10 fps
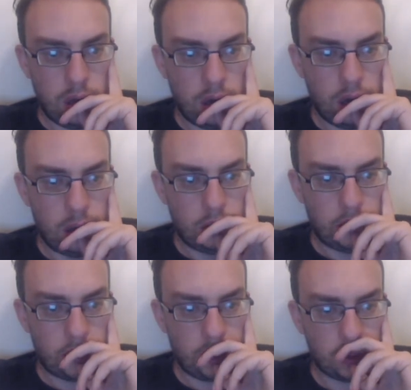Um,
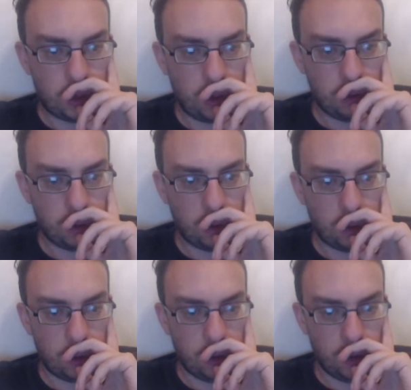I got solds
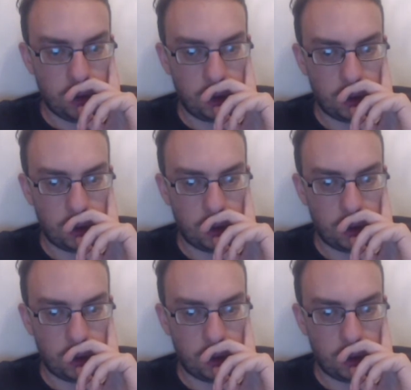on here.